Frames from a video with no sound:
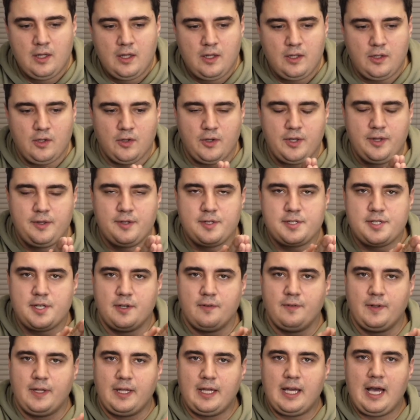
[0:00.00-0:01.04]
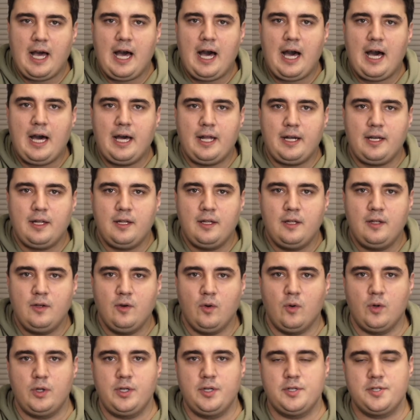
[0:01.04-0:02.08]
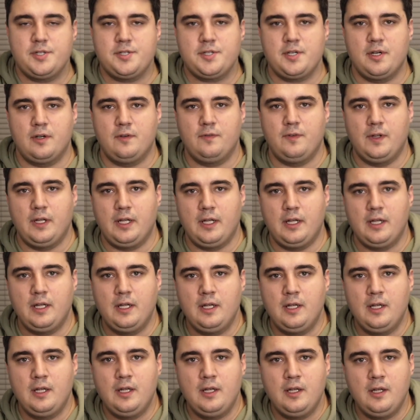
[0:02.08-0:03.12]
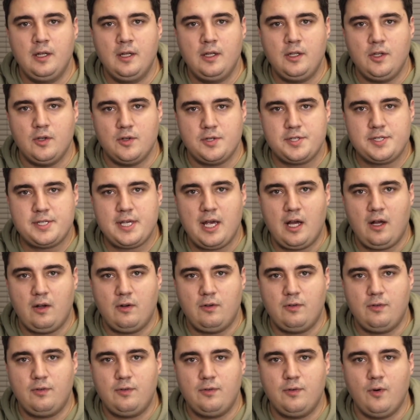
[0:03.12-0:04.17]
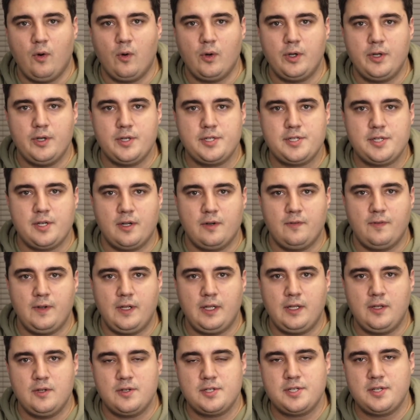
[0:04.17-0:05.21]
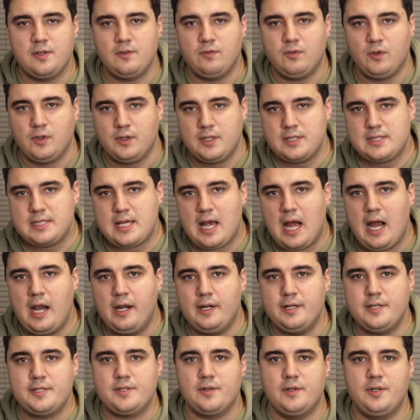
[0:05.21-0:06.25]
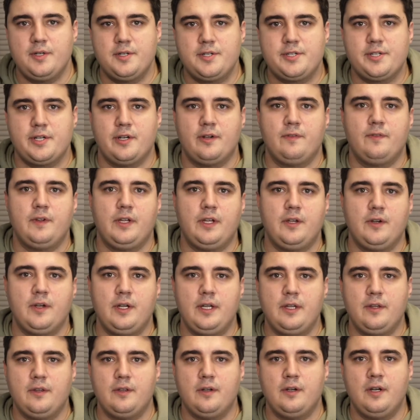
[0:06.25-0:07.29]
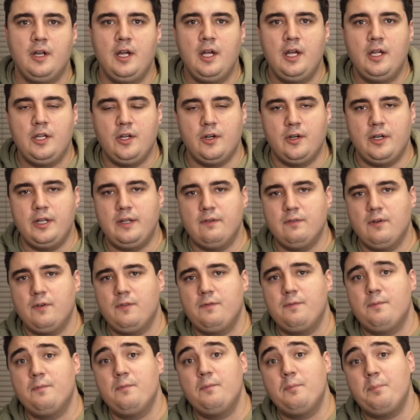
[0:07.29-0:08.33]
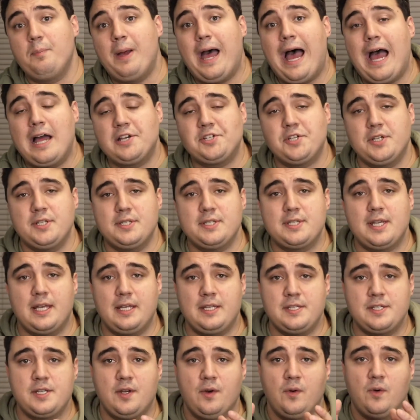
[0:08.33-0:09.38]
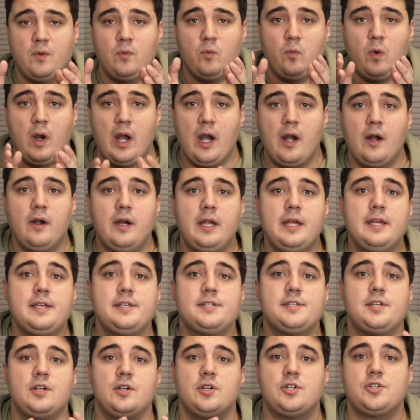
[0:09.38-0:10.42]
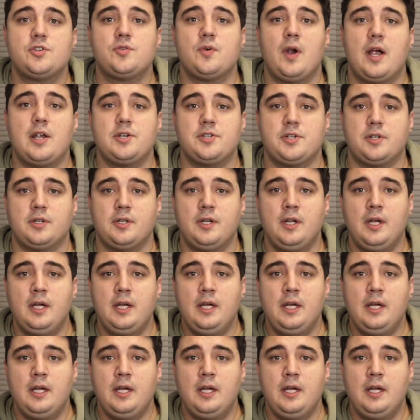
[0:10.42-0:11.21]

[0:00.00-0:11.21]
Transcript: you're either serving God or you're serving yourself, or you're serving your sinful desires, or you're serving your evil passions. And he's going, where is your treasure?